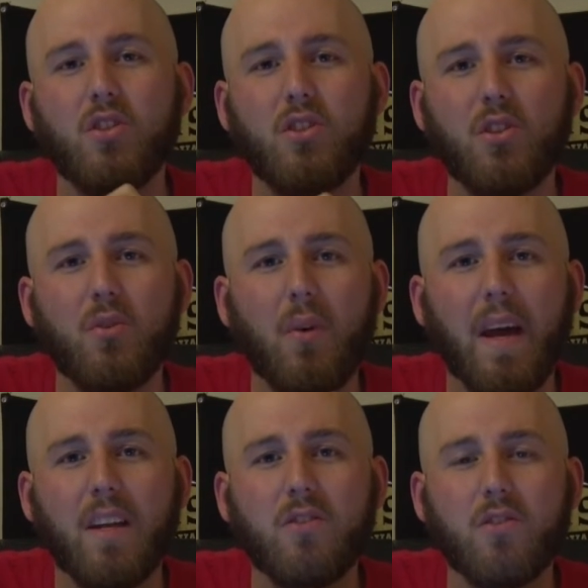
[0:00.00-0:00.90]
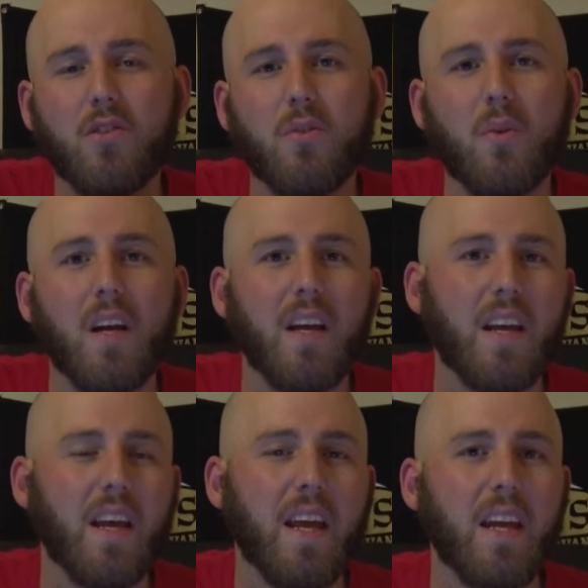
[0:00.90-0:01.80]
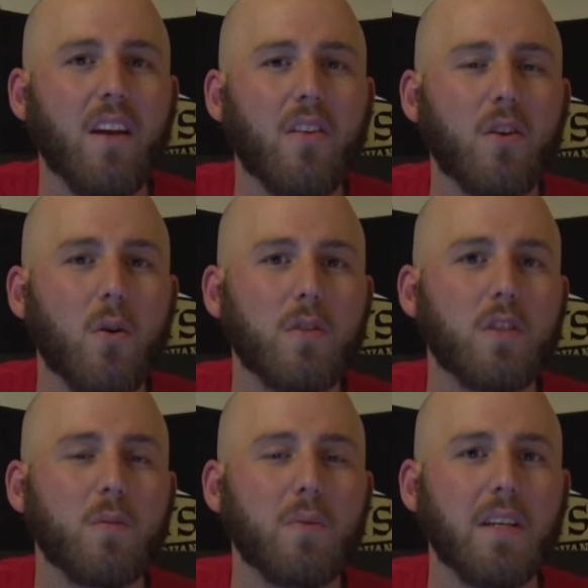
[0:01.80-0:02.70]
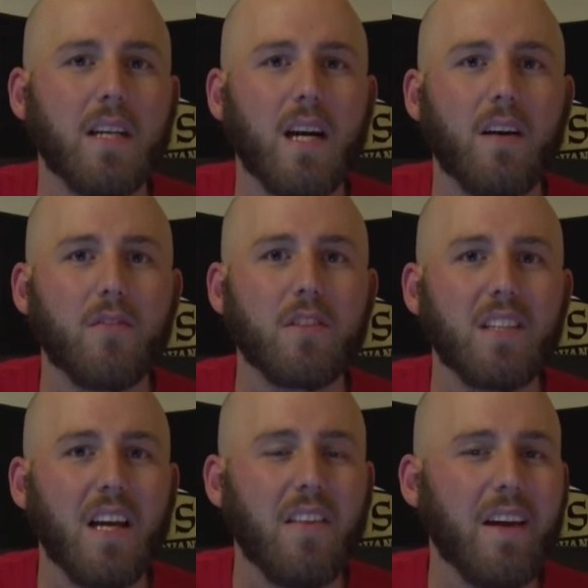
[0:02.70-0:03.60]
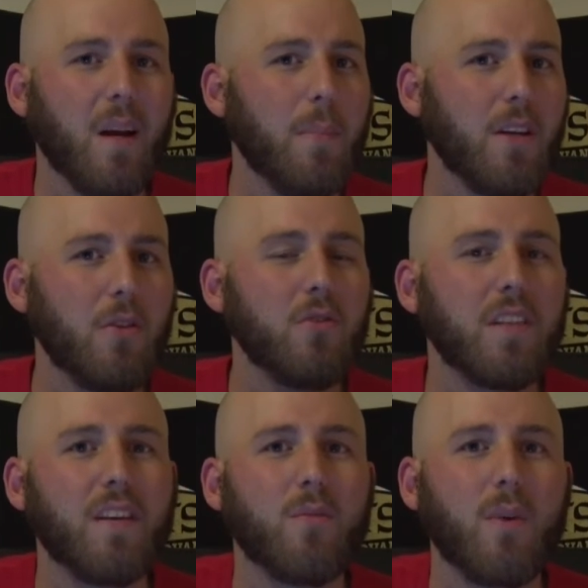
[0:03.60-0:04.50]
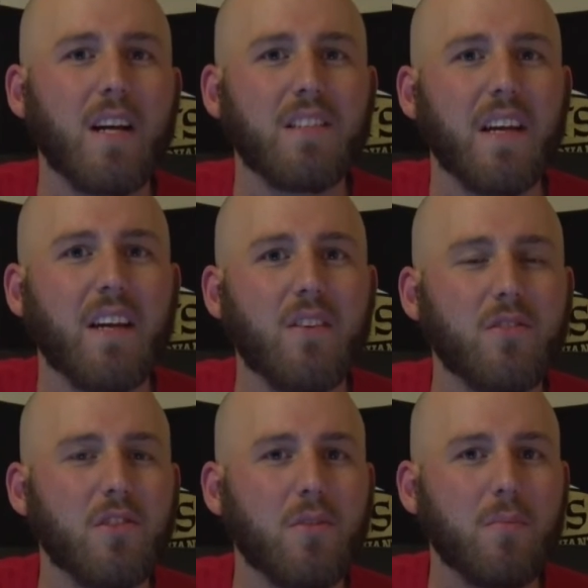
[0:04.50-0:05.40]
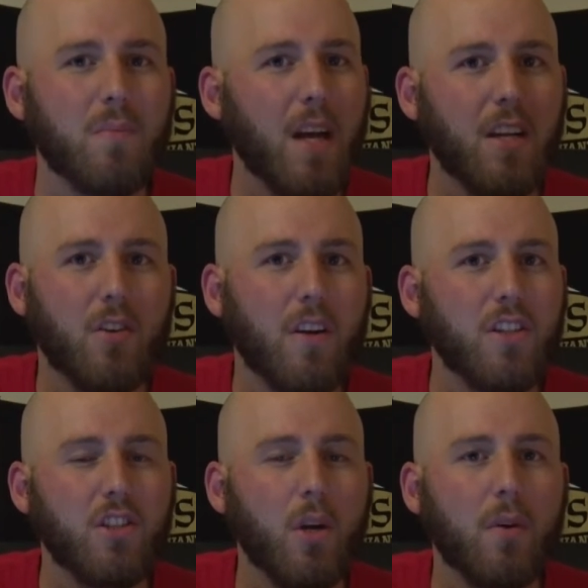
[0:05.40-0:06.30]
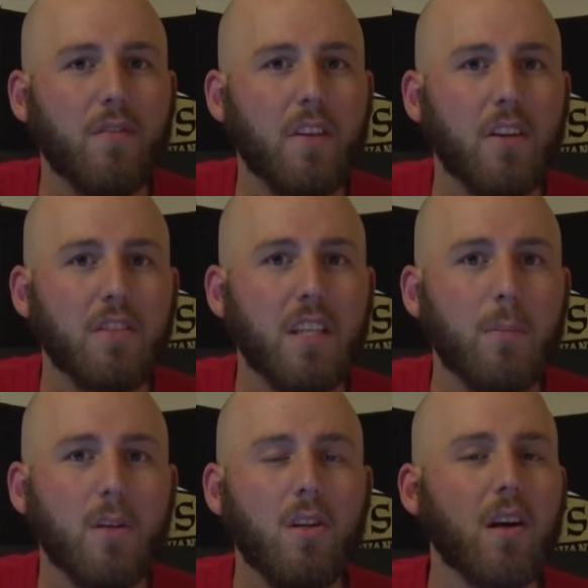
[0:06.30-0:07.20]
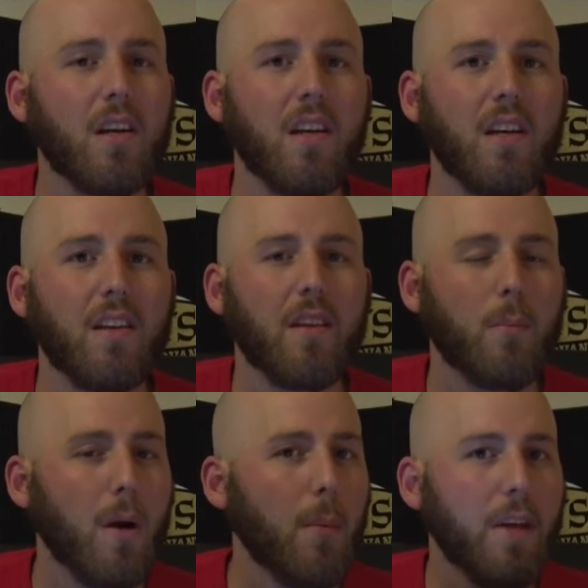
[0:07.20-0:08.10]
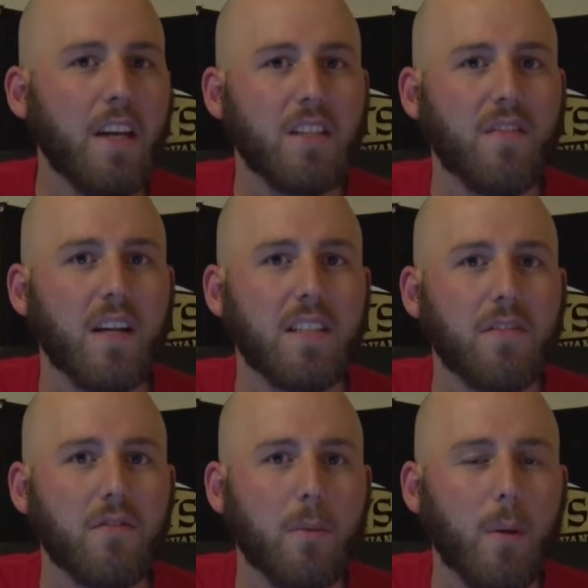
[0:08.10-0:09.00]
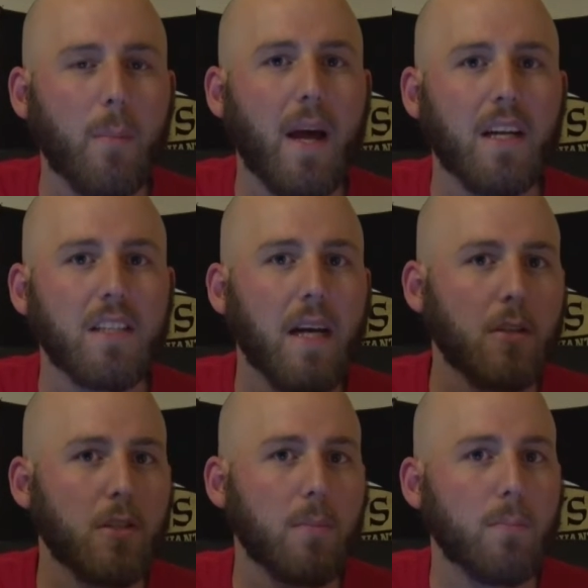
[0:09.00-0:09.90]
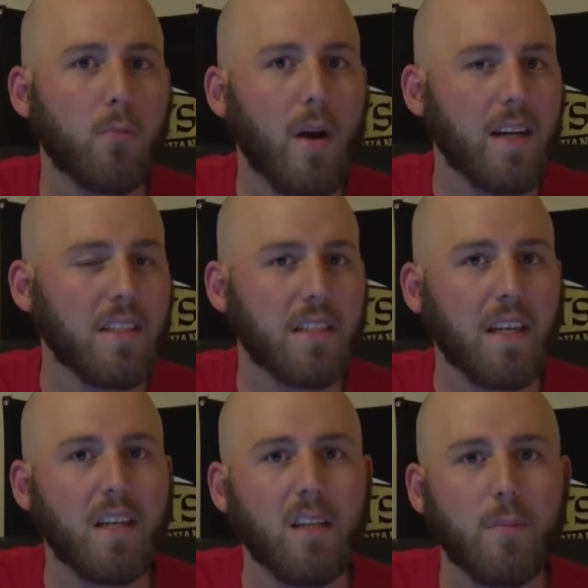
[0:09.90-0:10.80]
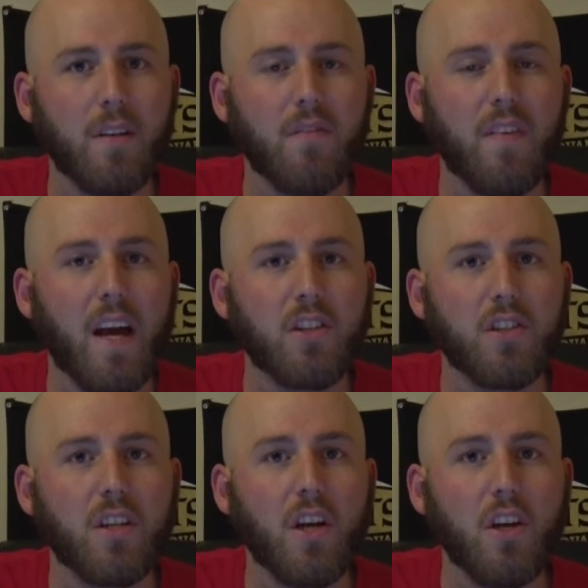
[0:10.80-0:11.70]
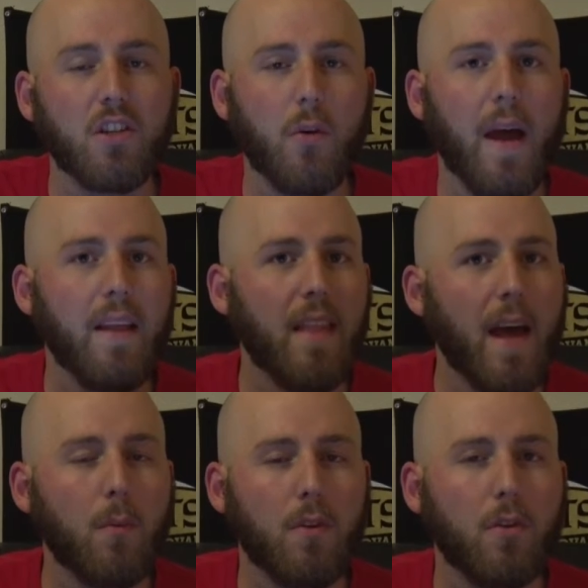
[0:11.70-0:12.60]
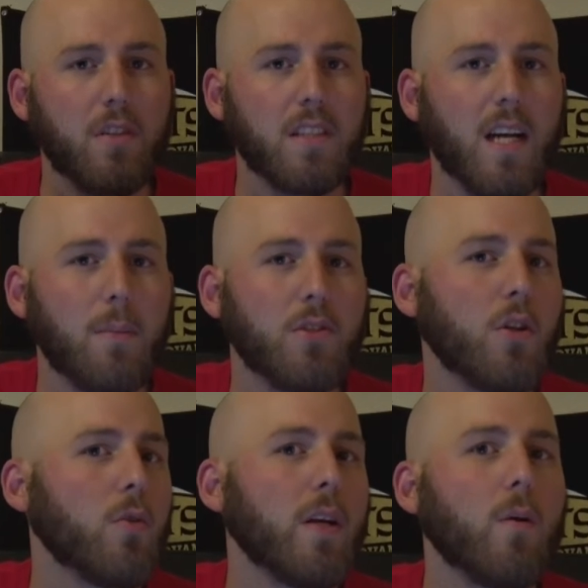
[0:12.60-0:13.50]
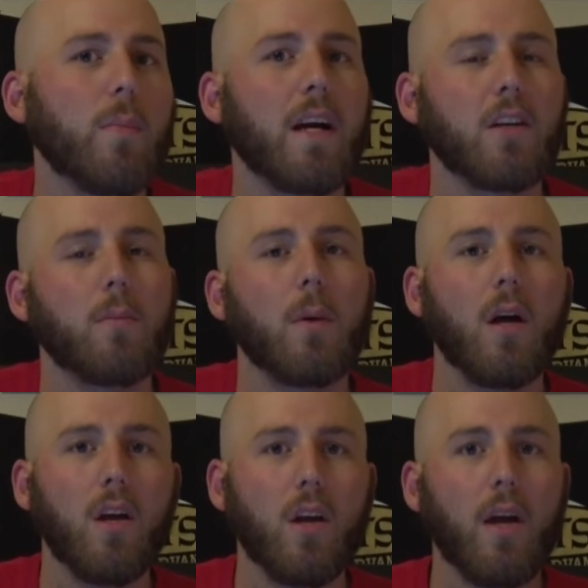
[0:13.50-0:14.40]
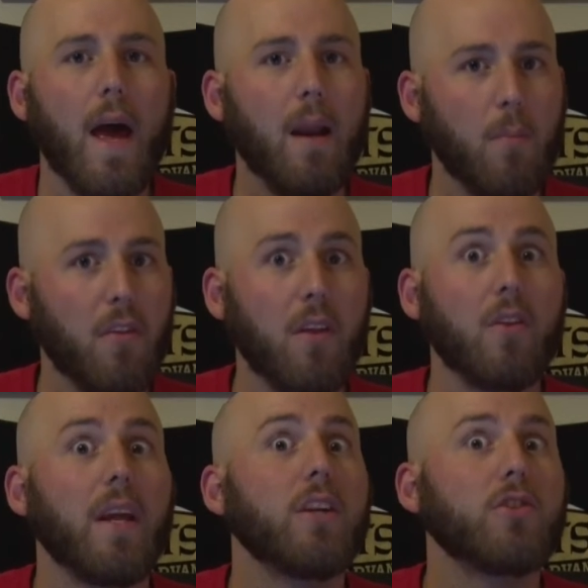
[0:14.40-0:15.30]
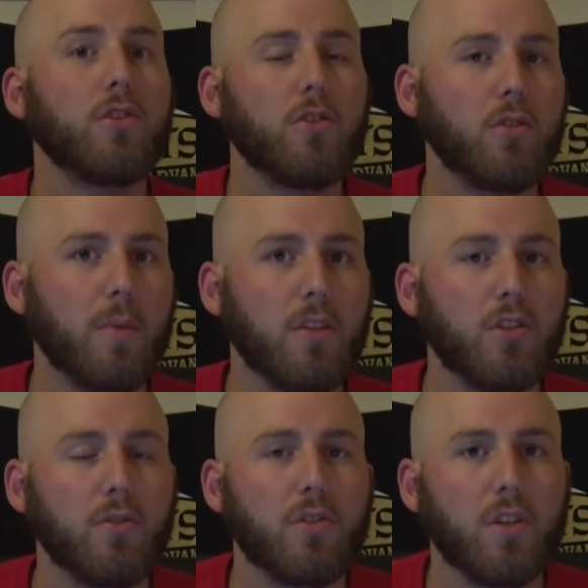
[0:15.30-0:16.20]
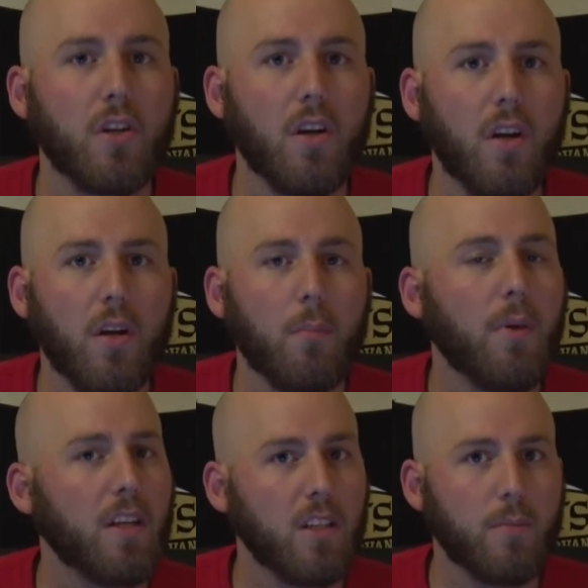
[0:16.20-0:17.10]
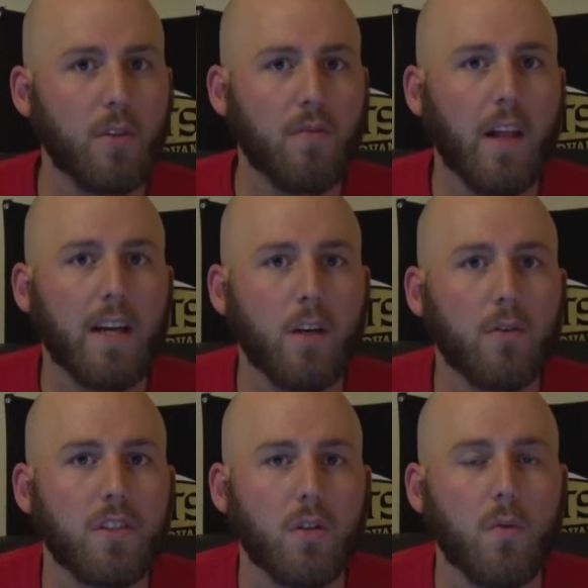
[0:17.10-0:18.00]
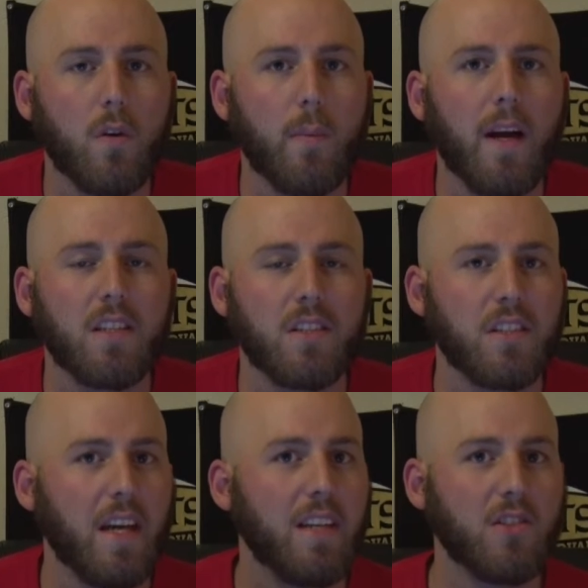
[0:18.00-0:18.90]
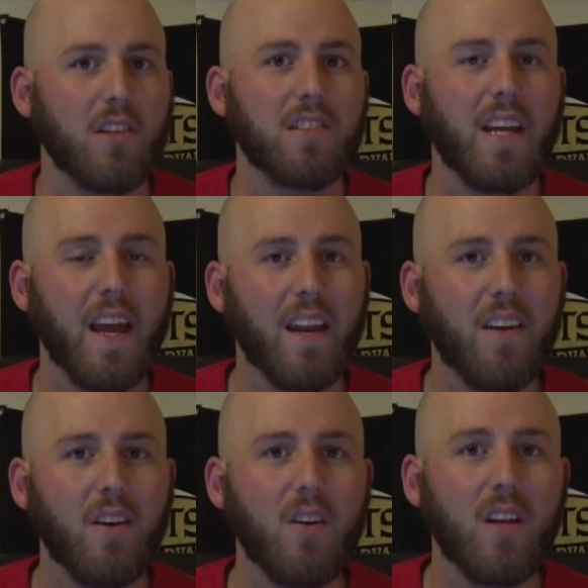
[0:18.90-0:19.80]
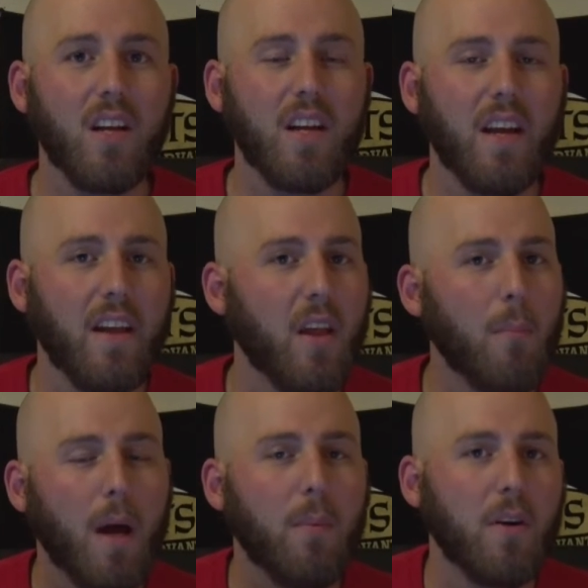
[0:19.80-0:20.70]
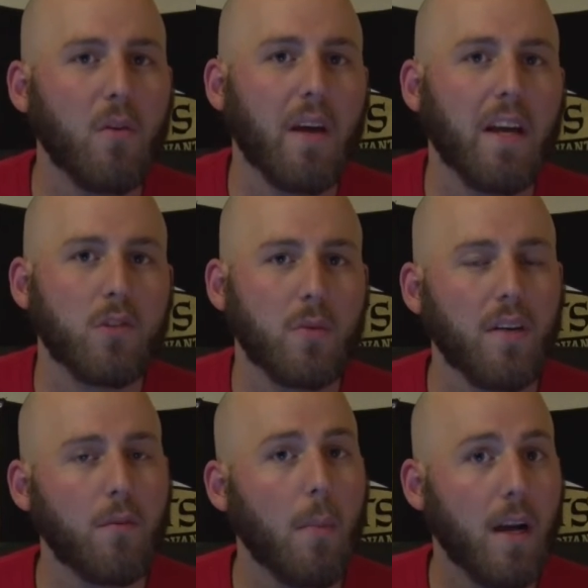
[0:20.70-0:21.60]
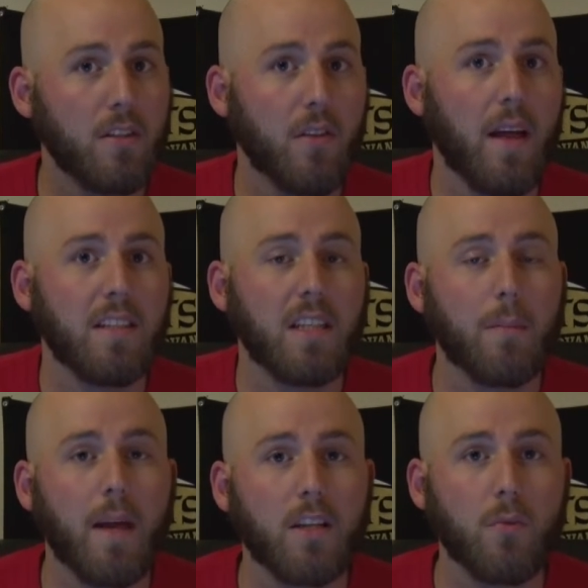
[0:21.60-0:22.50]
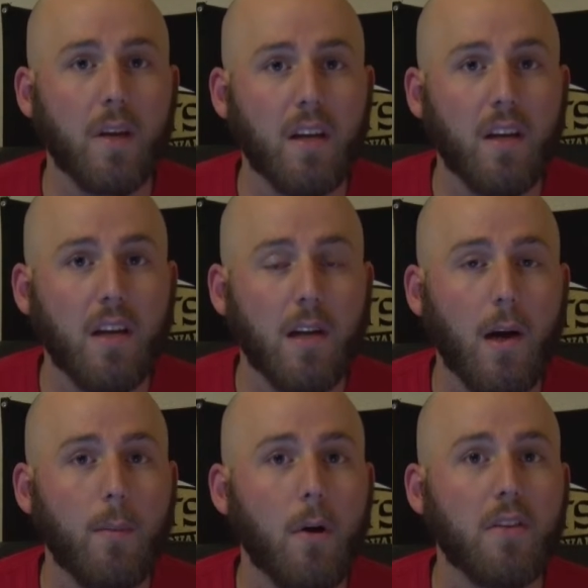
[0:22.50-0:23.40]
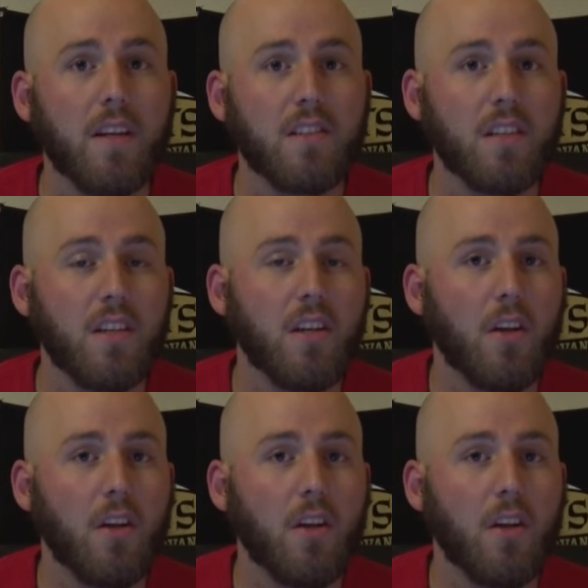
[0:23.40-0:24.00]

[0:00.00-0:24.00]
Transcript: 2-2 in the Golden Spleen Conference. They got a big goose egg from Ryan Tannehill, so not a great showing for their team. But look, they're probably getting Devontae Freeman back. He's actually practicing in a limited fashion. So add that with Chris Thompson, Odell Beckham, Adam Thielen, and Juju Smith-Schuster. Picked up Joe Flacco as their quarterback since you can't trust Tannehill, and they might be okay. So we're going to have to monitor that team next week. Now how about this?